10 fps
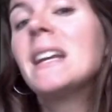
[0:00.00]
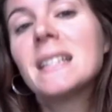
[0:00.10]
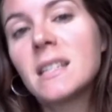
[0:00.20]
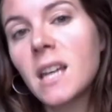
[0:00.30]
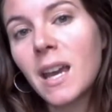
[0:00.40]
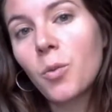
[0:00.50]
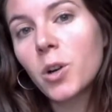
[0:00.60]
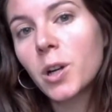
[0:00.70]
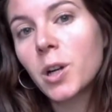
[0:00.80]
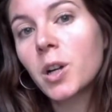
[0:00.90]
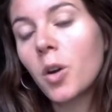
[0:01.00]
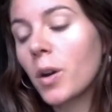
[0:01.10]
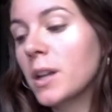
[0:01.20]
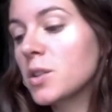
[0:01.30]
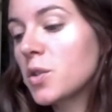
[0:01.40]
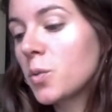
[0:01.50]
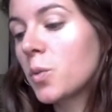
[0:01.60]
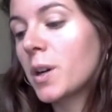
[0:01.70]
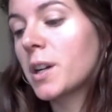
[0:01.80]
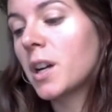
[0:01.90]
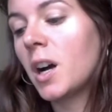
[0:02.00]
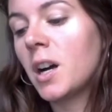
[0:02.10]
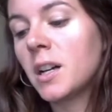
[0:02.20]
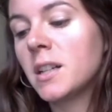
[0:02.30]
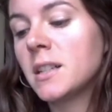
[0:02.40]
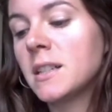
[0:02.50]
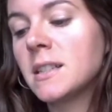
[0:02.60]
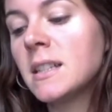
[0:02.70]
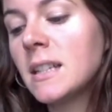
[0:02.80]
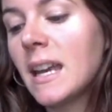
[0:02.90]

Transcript: Today we're going to work on